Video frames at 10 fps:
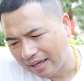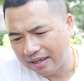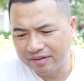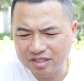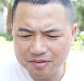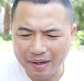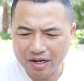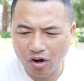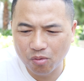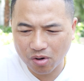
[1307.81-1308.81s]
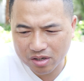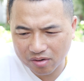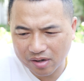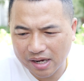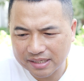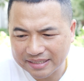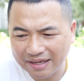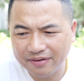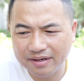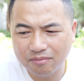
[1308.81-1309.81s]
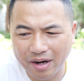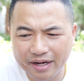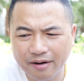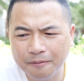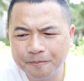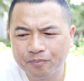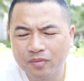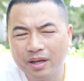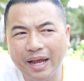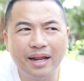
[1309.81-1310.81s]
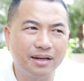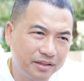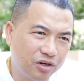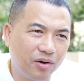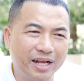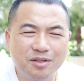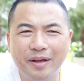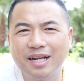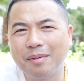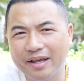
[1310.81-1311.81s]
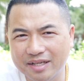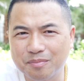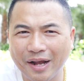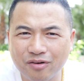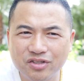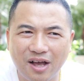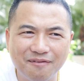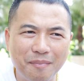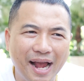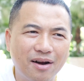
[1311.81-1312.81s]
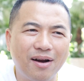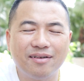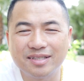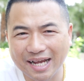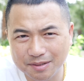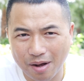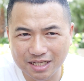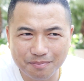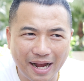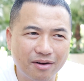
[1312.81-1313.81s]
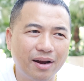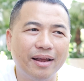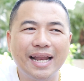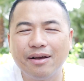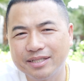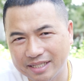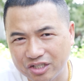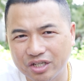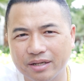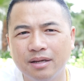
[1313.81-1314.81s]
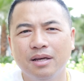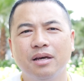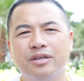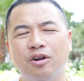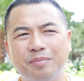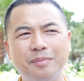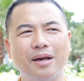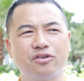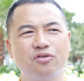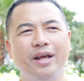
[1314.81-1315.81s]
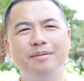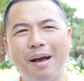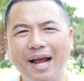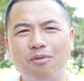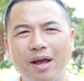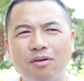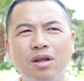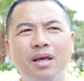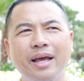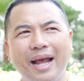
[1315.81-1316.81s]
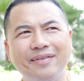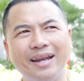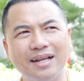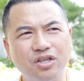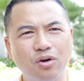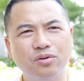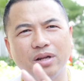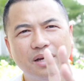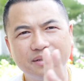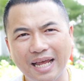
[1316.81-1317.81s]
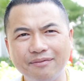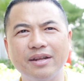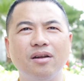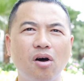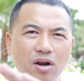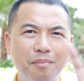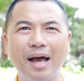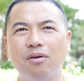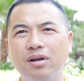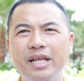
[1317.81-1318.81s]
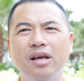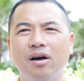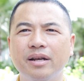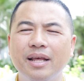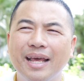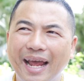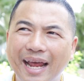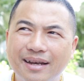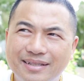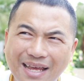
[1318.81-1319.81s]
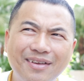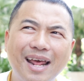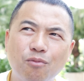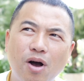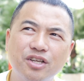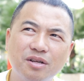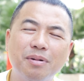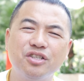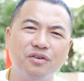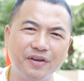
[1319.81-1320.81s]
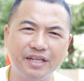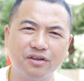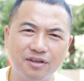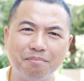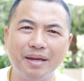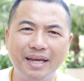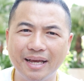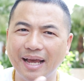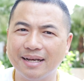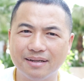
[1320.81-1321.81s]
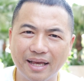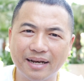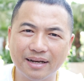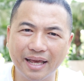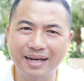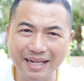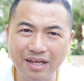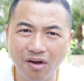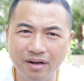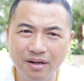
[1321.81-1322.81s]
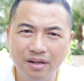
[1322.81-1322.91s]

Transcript: this is my coworker David right here, and you know, I explained about his Microsoft background, his Xbox background, and now he's teaching, you know, people how to trade background. And then I told David all about Leon, and David had watched a bunch of videos of me and Leon